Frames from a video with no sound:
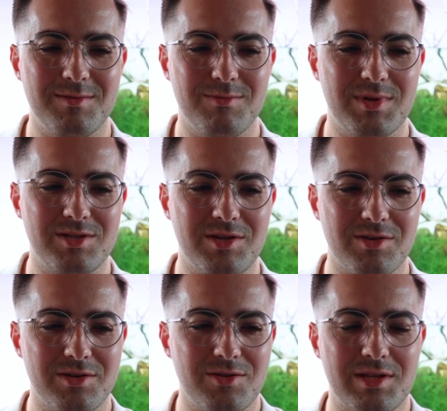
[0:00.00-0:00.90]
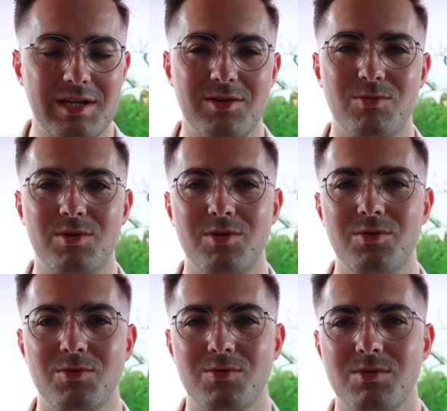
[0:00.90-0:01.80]
material that you
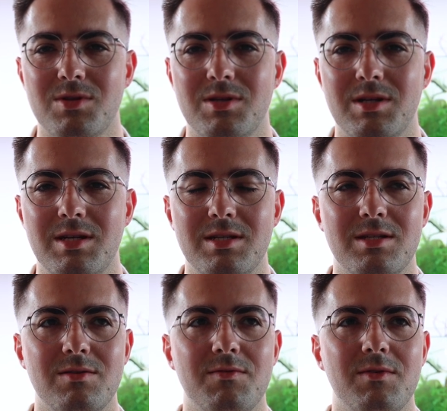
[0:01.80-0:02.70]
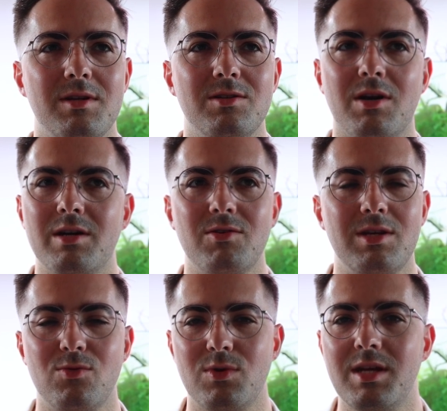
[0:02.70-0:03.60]
use is
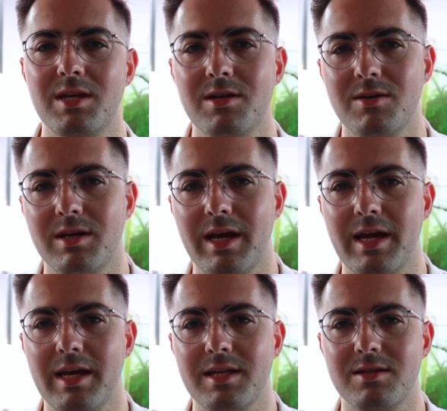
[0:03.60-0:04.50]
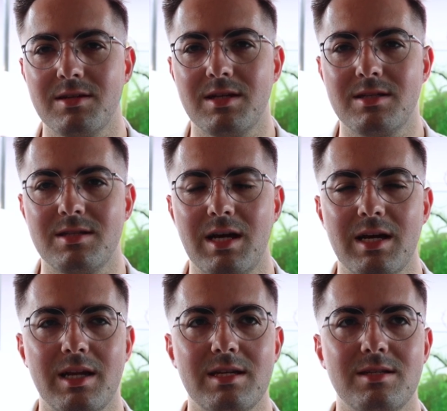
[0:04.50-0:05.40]
entirely unique, and it's
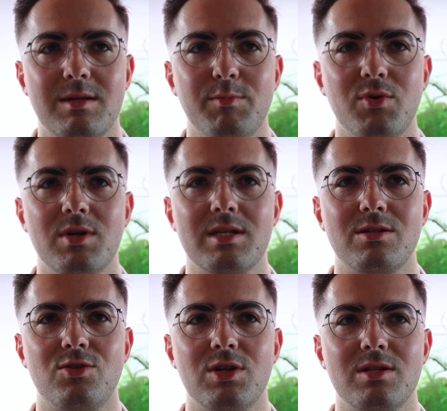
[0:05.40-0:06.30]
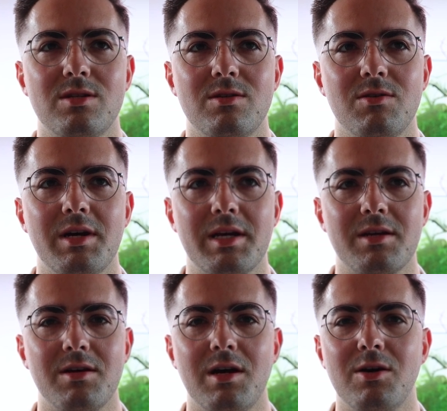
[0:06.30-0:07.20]
not as simple as just
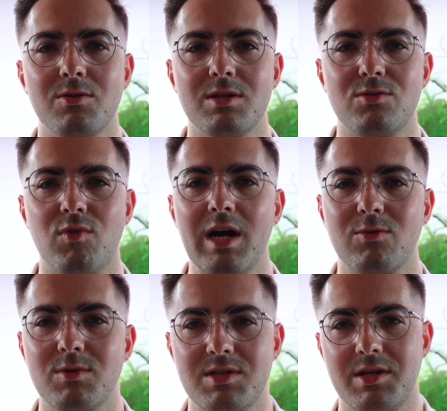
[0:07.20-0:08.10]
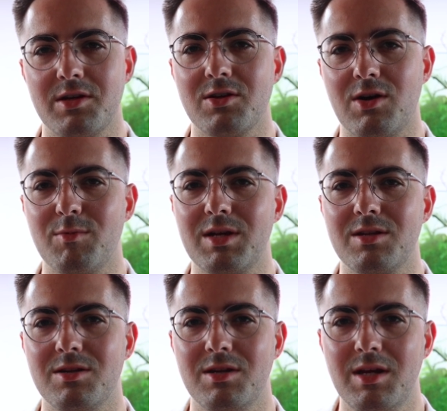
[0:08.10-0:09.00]
like, oh, this rock was here, let me
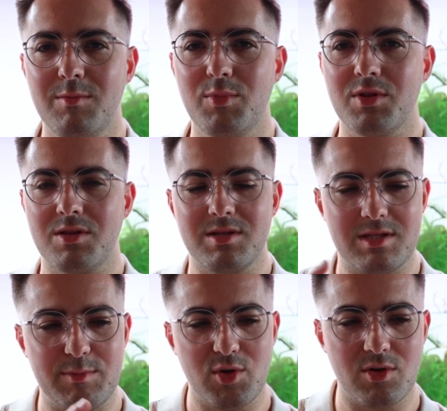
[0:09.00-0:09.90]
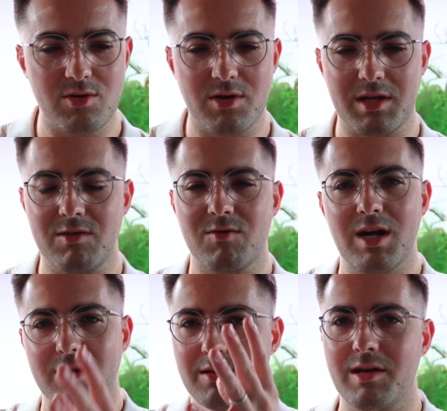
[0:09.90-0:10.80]
put this similar looking
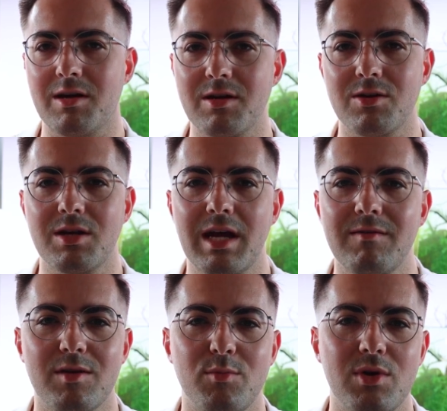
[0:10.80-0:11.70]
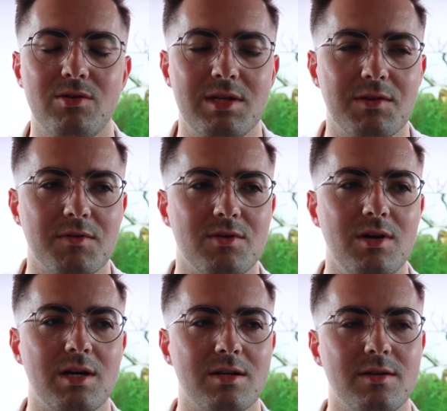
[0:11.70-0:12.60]
rock there. You're going to have a completely different
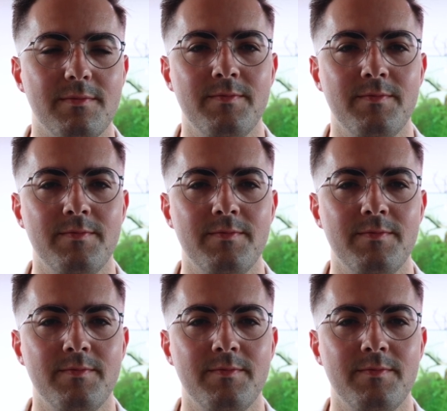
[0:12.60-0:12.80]
look.